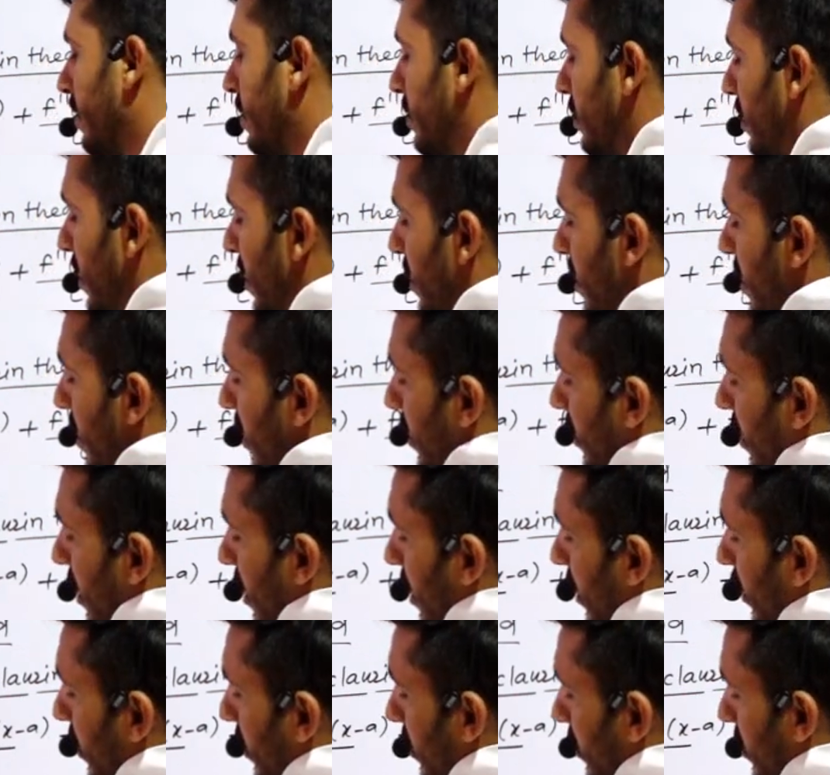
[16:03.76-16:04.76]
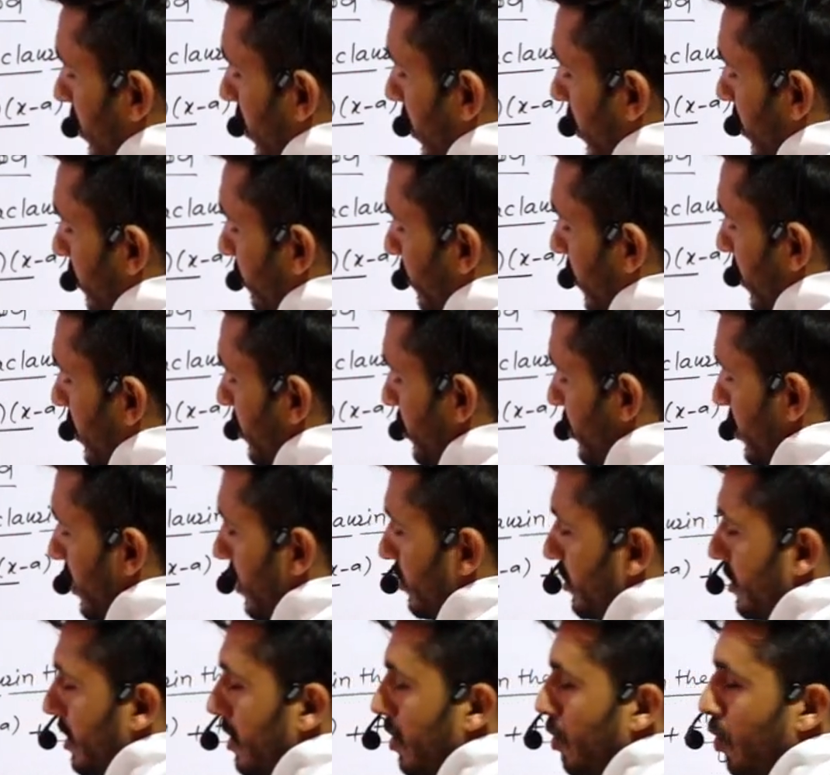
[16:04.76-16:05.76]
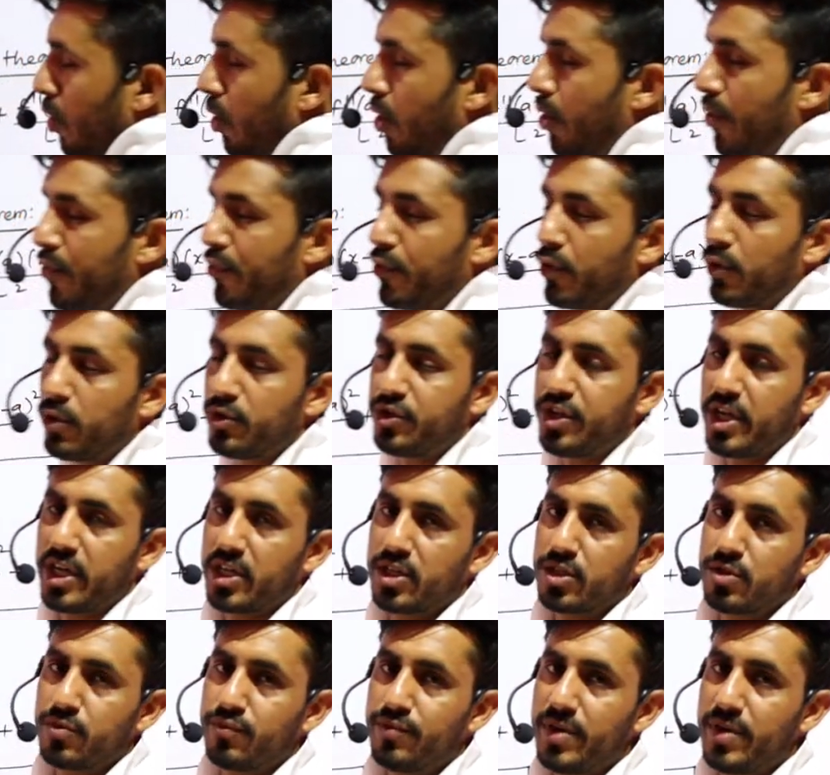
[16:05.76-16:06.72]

Then again the differentiation of cos x,